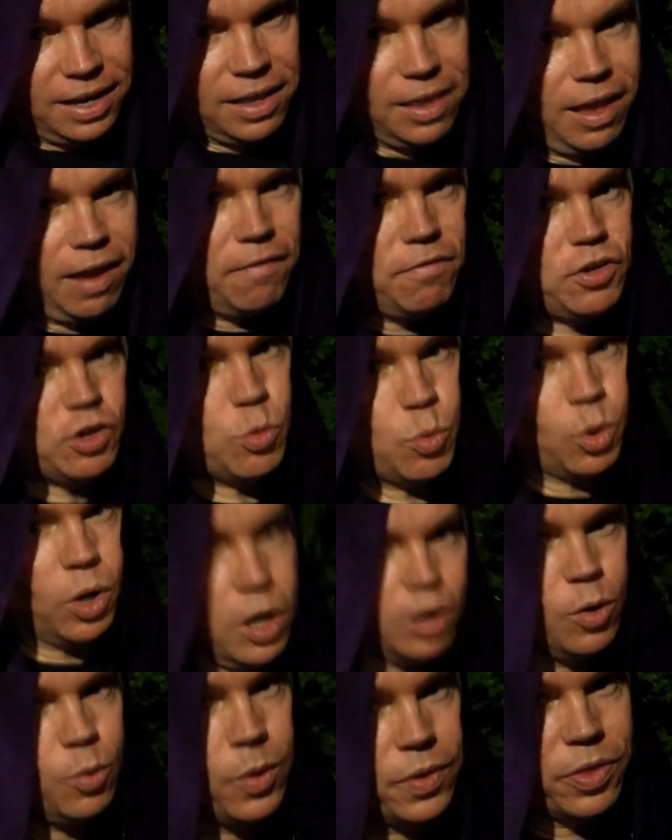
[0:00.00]
love to
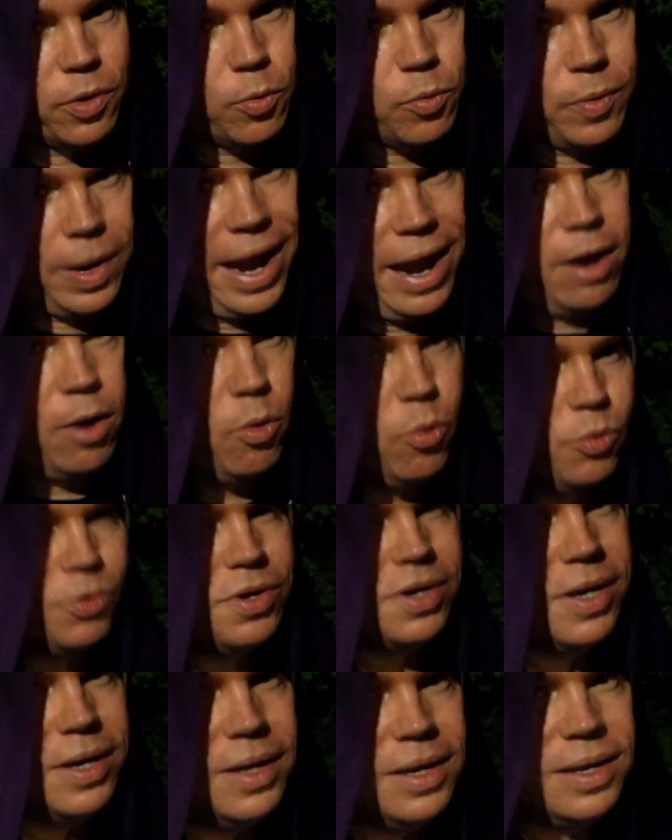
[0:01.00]
work with the
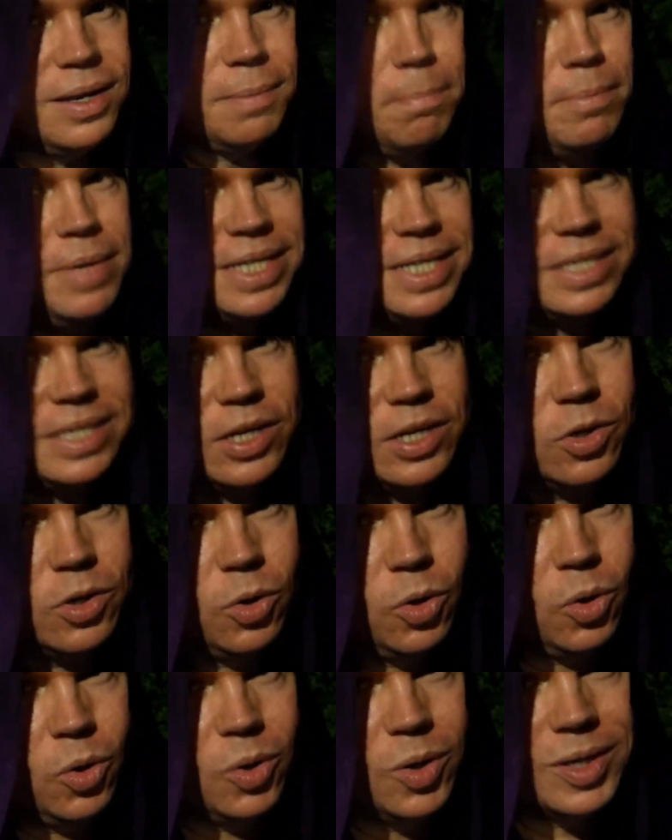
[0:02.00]
round,
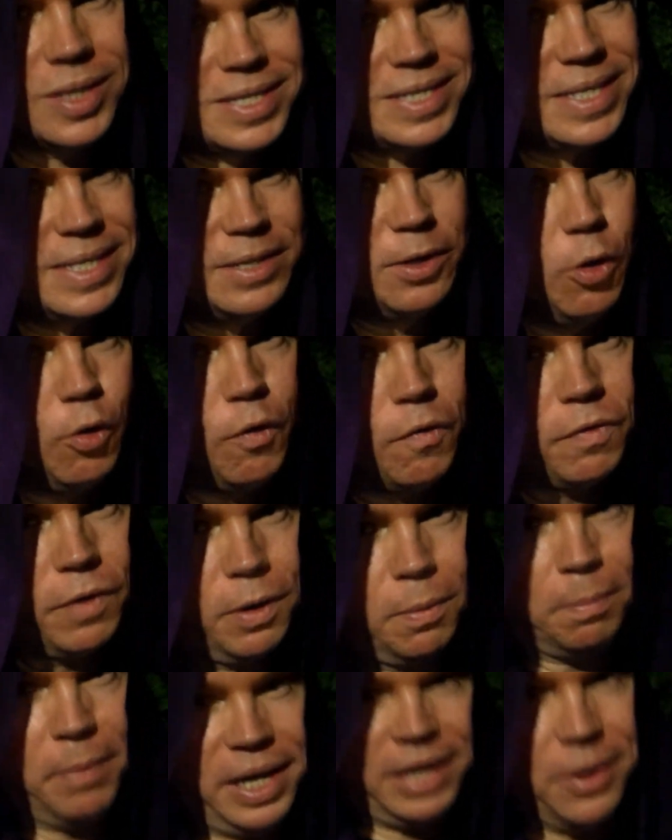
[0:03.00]
mystical
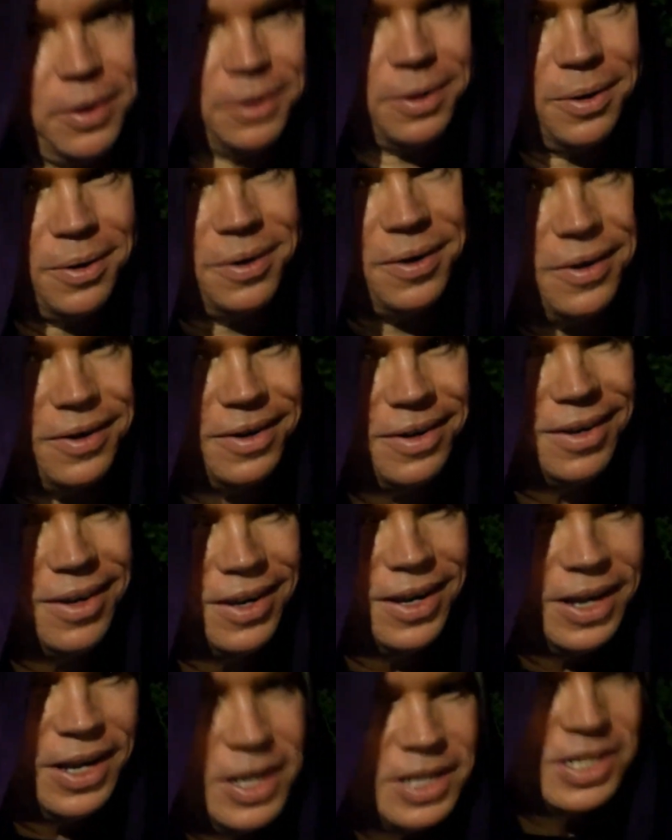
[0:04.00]
silver mirror.
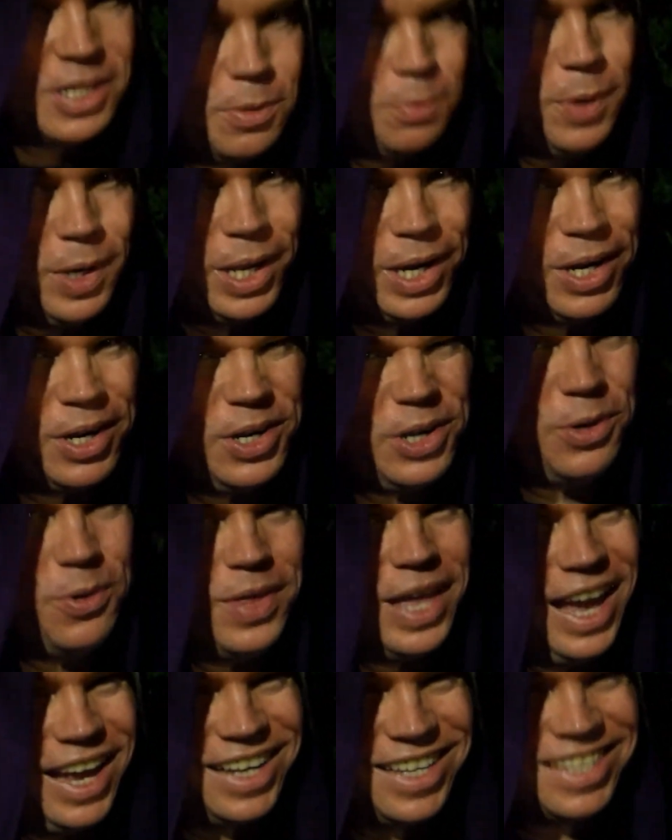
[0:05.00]
So we're going to do
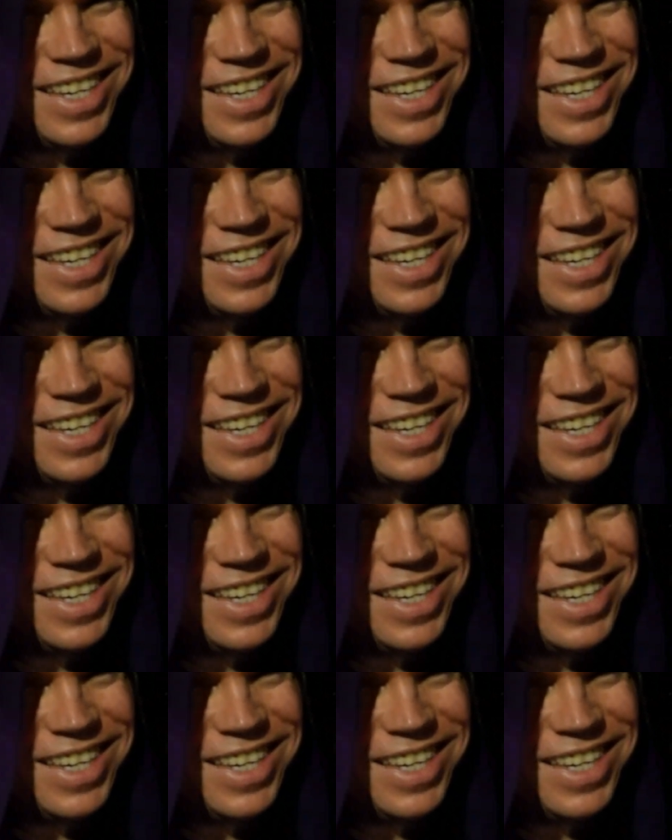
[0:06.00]
that